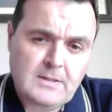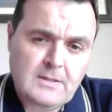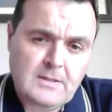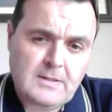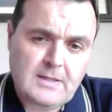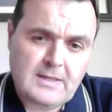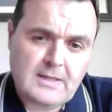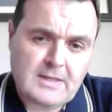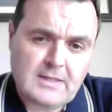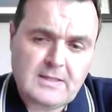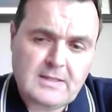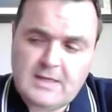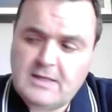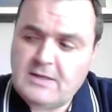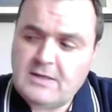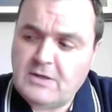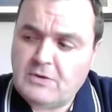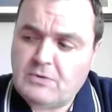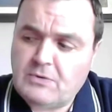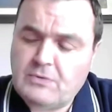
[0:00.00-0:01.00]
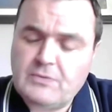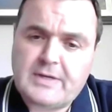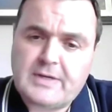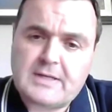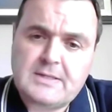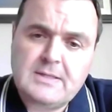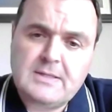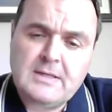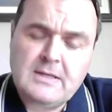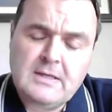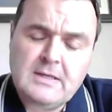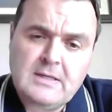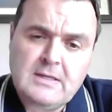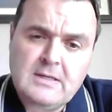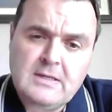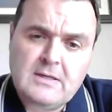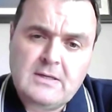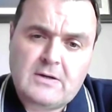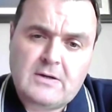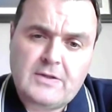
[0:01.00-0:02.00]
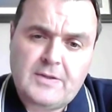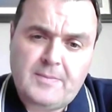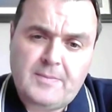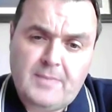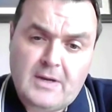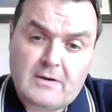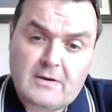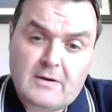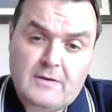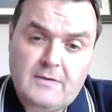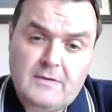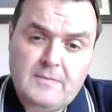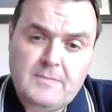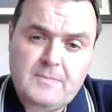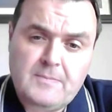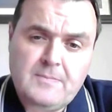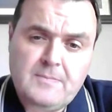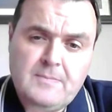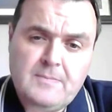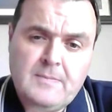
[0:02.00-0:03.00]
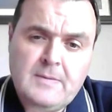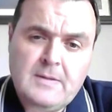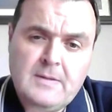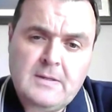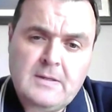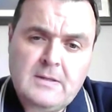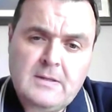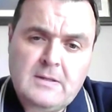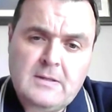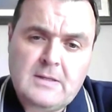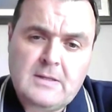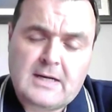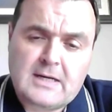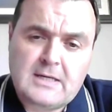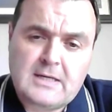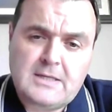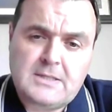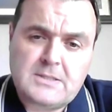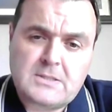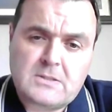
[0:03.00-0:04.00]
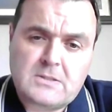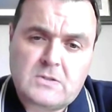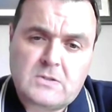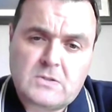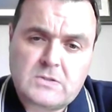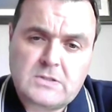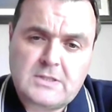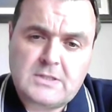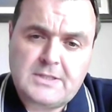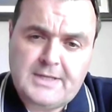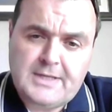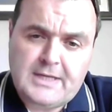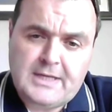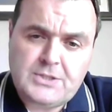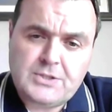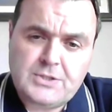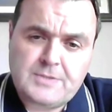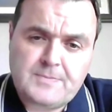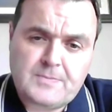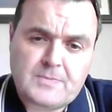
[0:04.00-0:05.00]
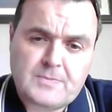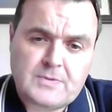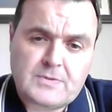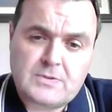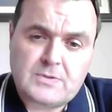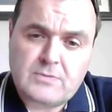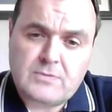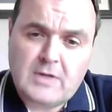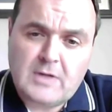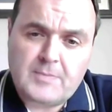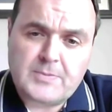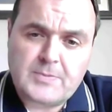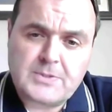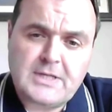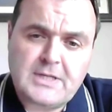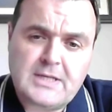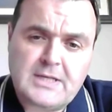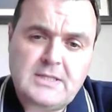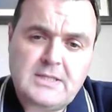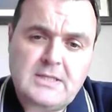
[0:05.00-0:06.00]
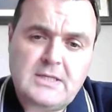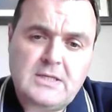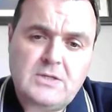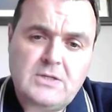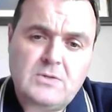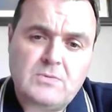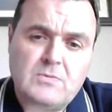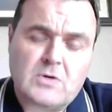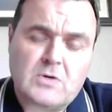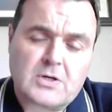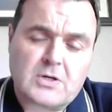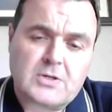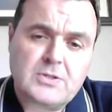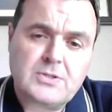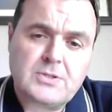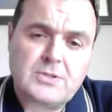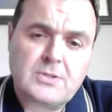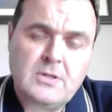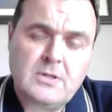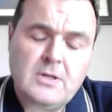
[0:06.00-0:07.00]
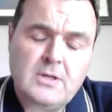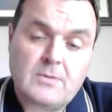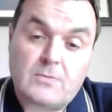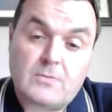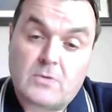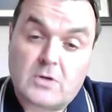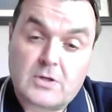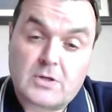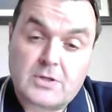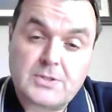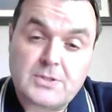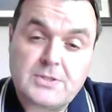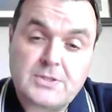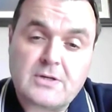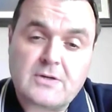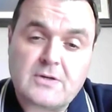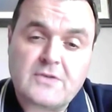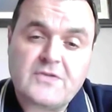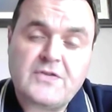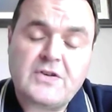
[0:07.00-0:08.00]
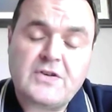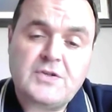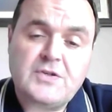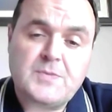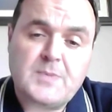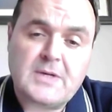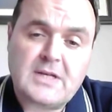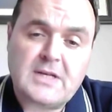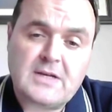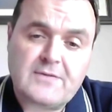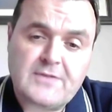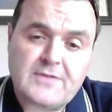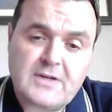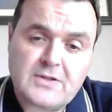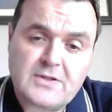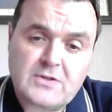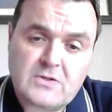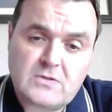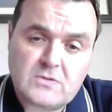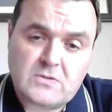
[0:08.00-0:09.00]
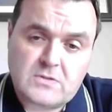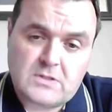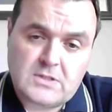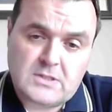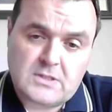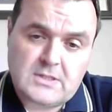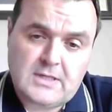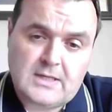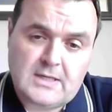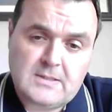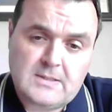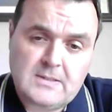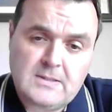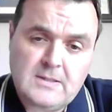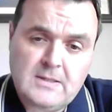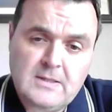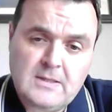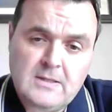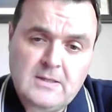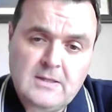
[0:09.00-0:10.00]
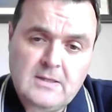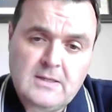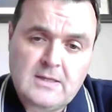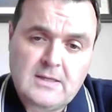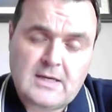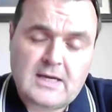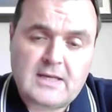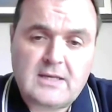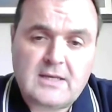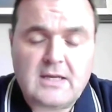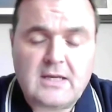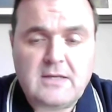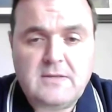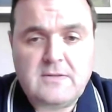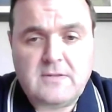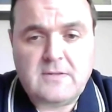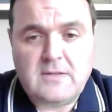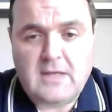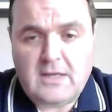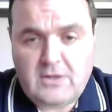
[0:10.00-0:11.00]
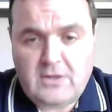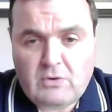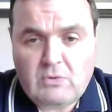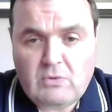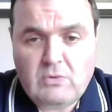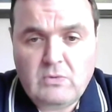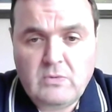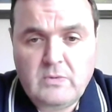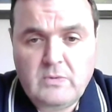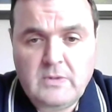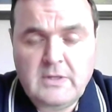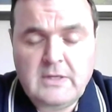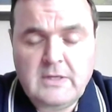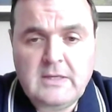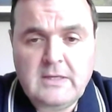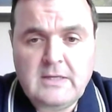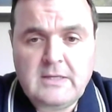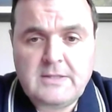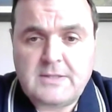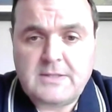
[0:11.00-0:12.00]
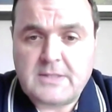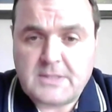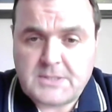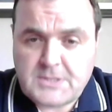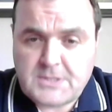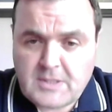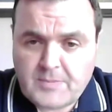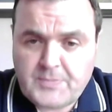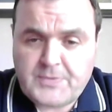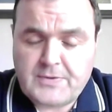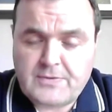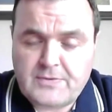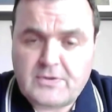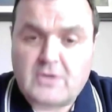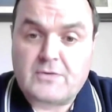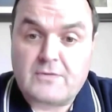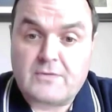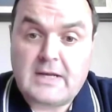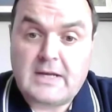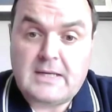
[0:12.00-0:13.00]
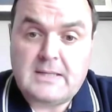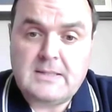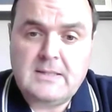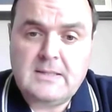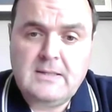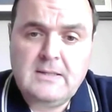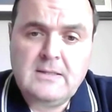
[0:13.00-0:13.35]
They know that on the merit, Ireland is a coastal nation with 12% of the EU waters that are fished by every other coastal state. And yet they know there's something not right.